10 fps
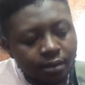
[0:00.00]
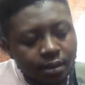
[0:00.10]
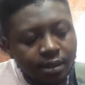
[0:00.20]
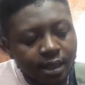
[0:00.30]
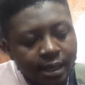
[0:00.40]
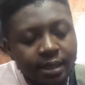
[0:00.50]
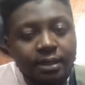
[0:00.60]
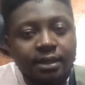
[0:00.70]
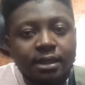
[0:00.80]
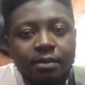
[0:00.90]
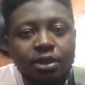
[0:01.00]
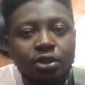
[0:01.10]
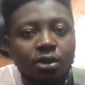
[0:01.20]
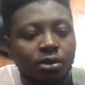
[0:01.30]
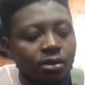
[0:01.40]
the scale in C
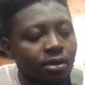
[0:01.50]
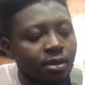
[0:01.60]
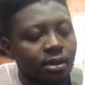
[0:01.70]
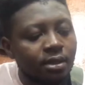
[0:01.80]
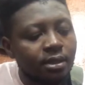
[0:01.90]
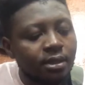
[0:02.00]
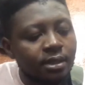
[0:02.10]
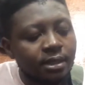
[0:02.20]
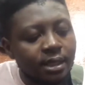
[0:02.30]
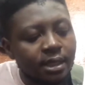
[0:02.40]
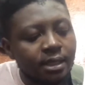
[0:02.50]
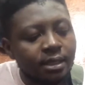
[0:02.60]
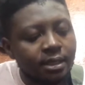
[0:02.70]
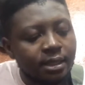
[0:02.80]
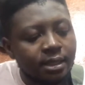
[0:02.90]
major, C,
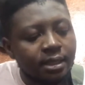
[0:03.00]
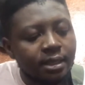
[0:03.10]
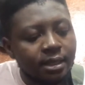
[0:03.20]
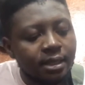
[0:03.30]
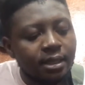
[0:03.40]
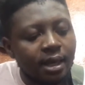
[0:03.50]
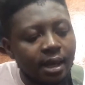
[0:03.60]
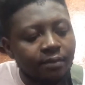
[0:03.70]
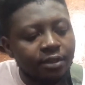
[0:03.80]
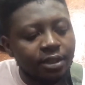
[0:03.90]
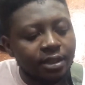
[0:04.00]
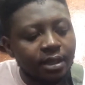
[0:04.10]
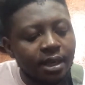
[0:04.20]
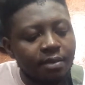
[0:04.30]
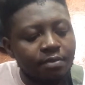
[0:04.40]
D, E, F, G,
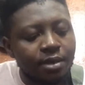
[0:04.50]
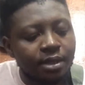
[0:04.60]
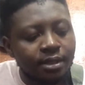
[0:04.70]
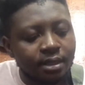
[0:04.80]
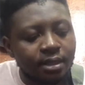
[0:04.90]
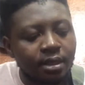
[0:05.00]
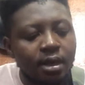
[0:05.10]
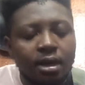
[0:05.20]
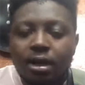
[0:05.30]
A, B, C.